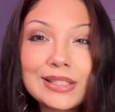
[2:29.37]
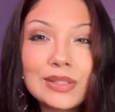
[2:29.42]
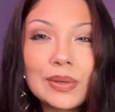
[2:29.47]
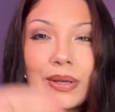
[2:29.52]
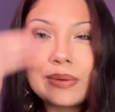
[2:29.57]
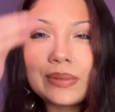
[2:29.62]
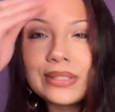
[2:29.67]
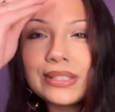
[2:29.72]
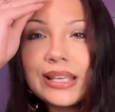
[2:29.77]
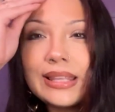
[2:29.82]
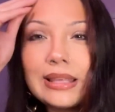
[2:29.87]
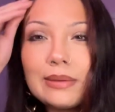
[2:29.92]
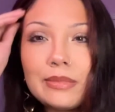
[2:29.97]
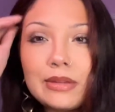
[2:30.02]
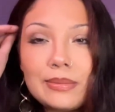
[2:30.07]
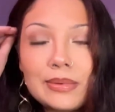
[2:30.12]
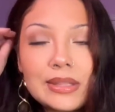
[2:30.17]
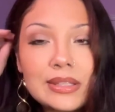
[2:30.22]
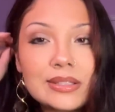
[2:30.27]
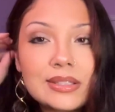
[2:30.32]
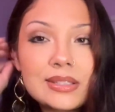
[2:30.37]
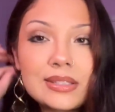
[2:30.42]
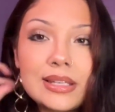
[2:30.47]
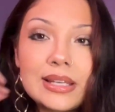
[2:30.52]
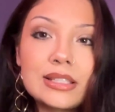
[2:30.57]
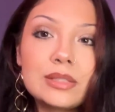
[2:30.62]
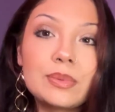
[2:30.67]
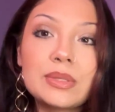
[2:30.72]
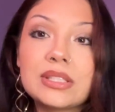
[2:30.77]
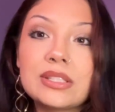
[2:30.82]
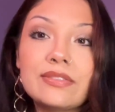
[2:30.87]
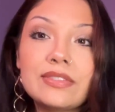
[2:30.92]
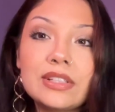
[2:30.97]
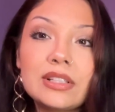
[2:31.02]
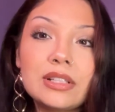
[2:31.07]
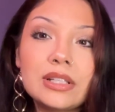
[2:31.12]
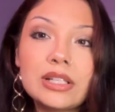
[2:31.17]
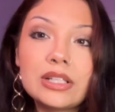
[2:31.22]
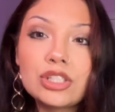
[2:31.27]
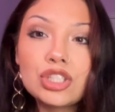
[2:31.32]
so I would say that maybe this is like
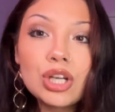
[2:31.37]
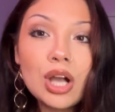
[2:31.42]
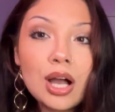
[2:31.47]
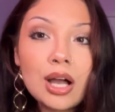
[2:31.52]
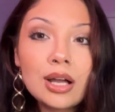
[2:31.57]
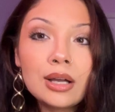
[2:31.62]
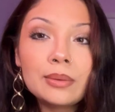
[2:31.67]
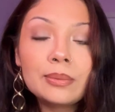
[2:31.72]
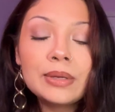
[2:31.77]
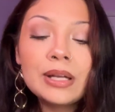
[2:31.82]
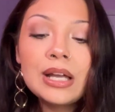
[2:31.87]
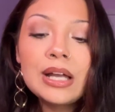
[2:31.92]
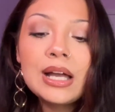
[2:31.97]
specifically a job.